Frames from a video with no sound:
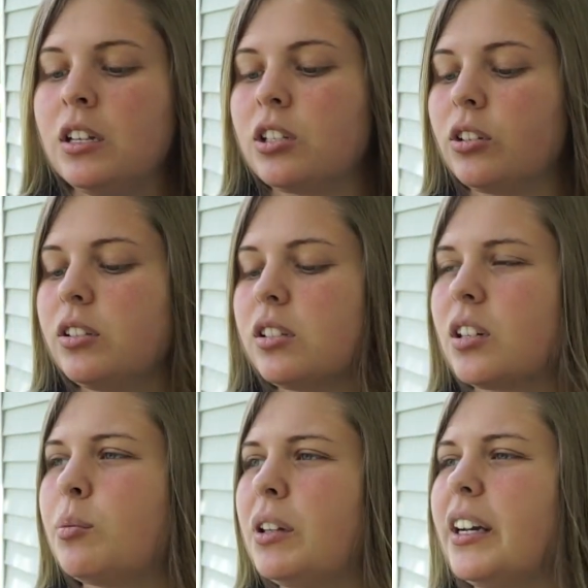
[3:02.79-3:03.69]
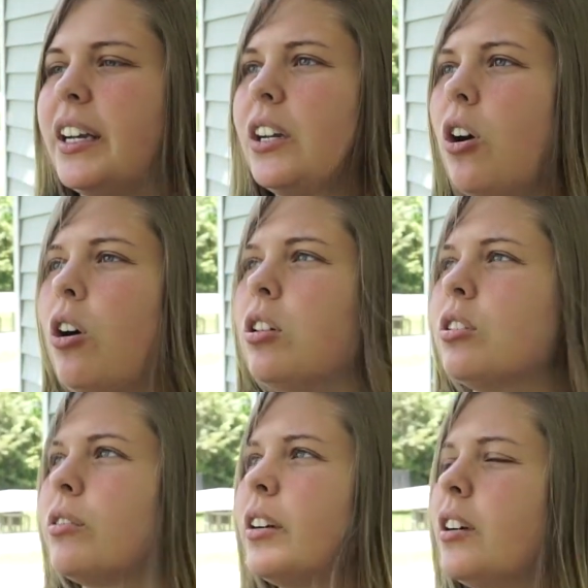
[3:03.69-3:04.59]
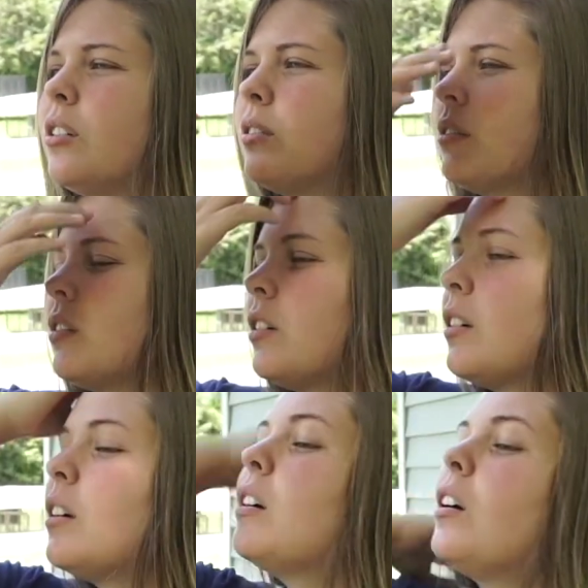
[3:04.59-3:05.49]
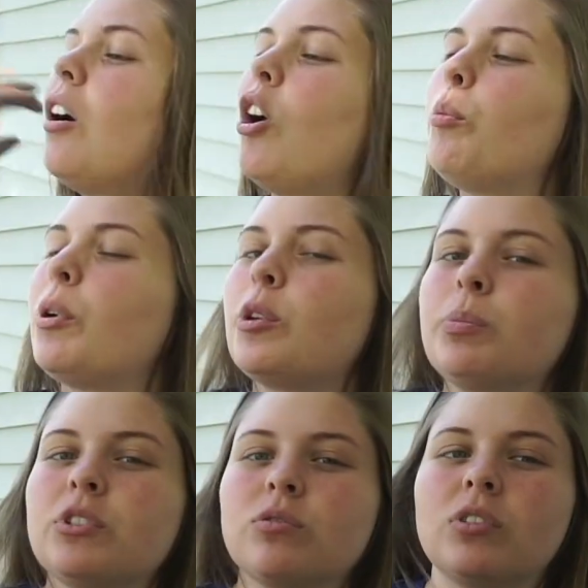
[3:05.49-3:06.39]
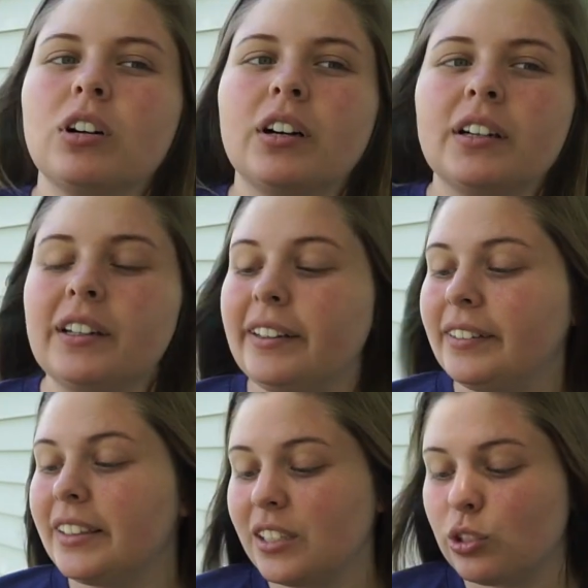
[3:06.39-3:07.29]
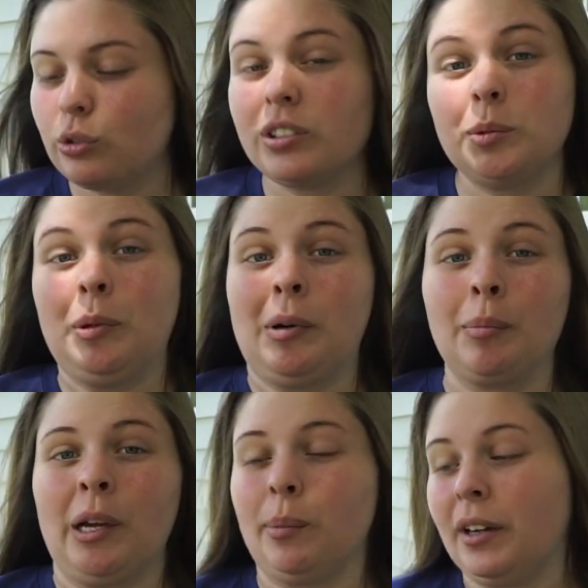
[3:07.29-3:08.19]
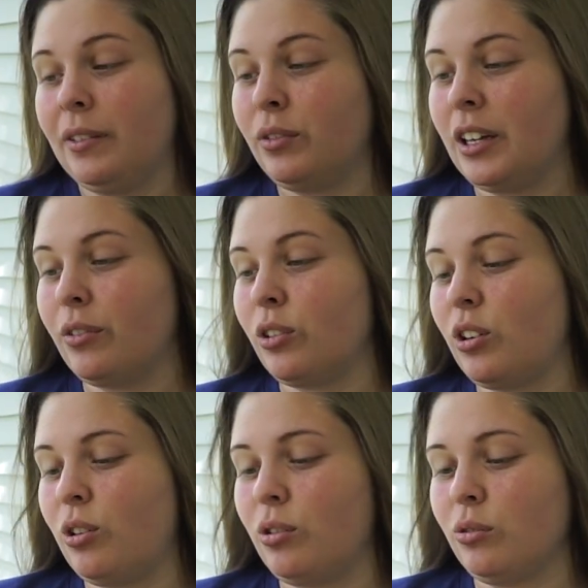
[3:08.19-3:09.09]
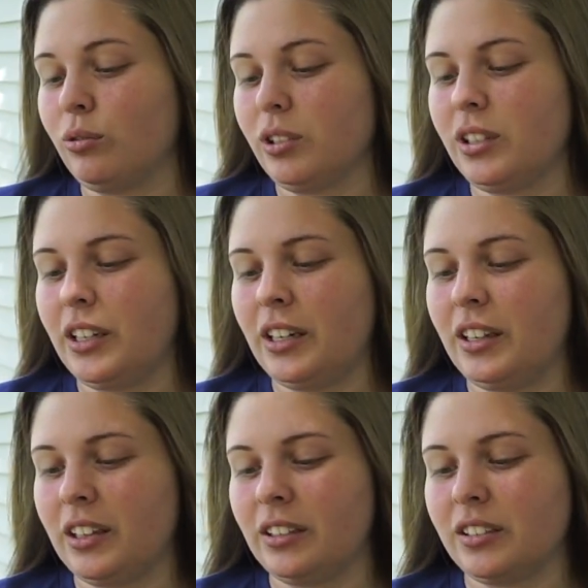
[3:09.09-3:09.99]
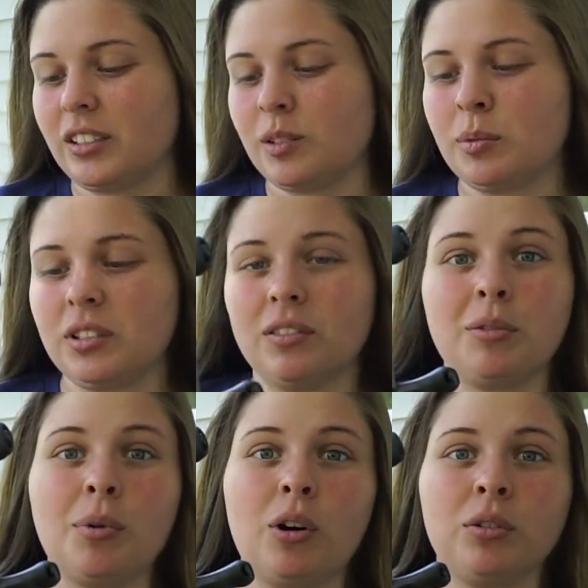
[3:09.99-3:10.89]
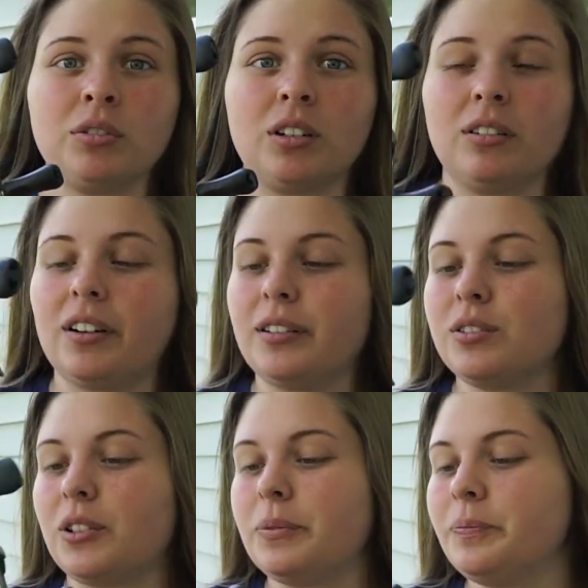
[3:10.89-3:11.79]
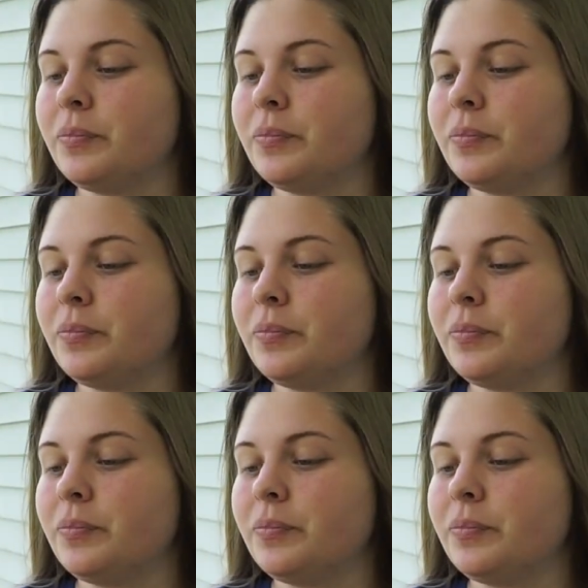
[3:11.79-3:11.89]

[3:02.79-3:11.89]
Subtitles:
So this is going to be like an all-around, all-purpose rod, and this is going to be my baby. I've never owned anything this expensive in my whole entire life, so.